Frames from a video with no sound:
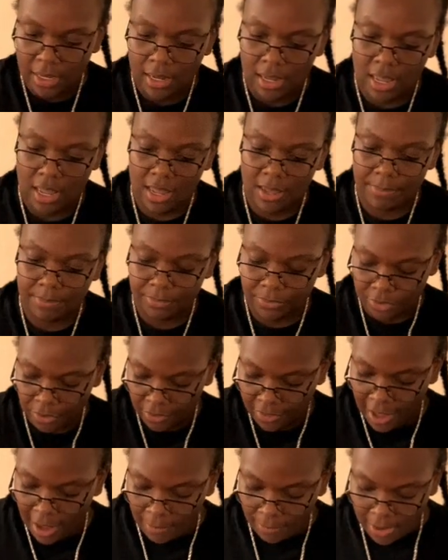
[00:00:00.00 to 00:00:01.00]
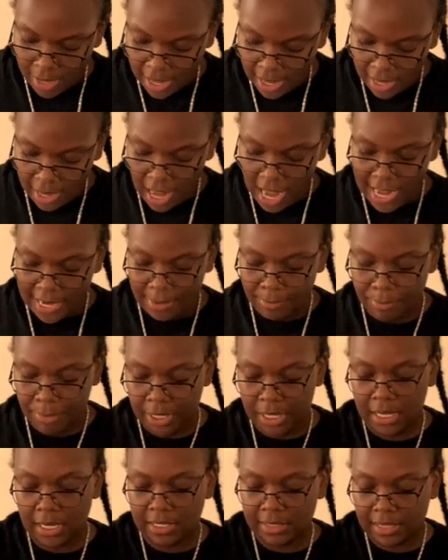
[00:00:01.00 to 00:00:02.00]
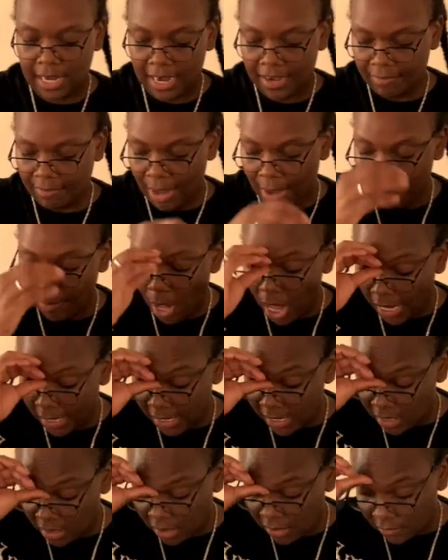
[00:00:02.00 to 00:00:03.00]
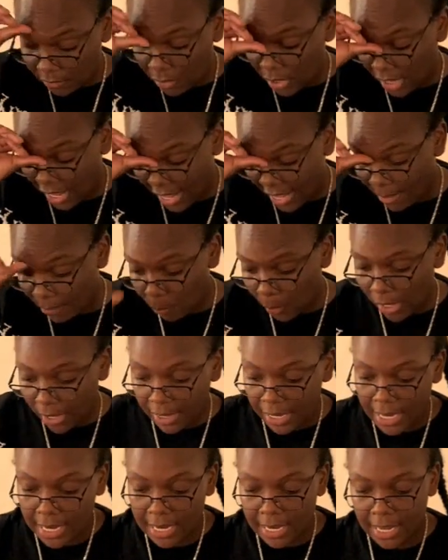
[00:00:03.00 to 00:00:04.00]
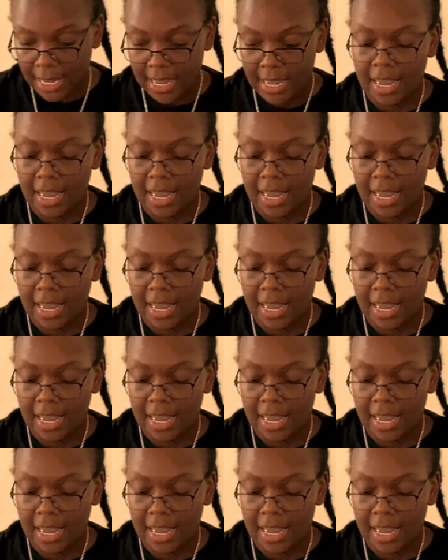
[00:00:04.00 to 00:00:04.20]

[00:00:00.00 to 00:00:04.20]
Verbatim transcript: um, so that way I can put it inside of my pocket of what I am wearing